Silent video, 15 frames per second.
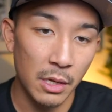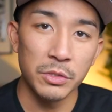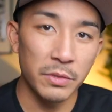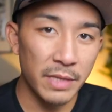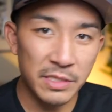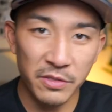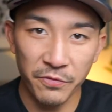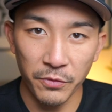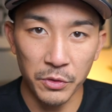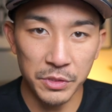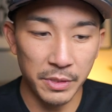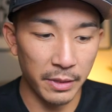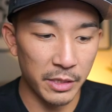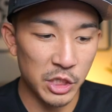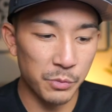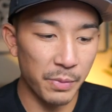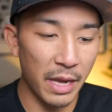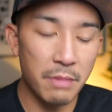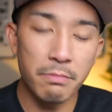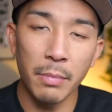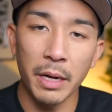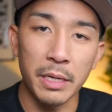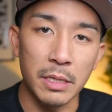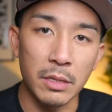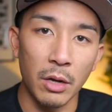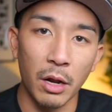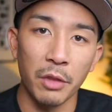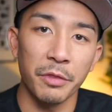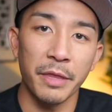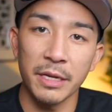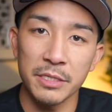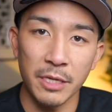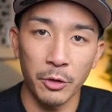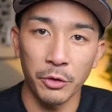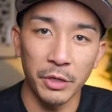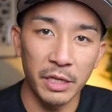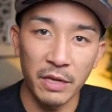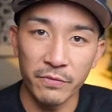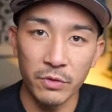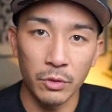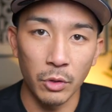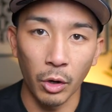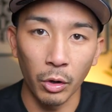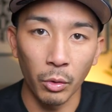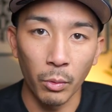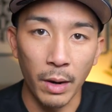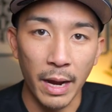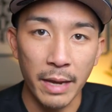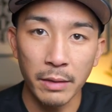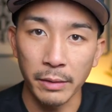So that's the first thing, is spend money on things that are gonna give you an R O I,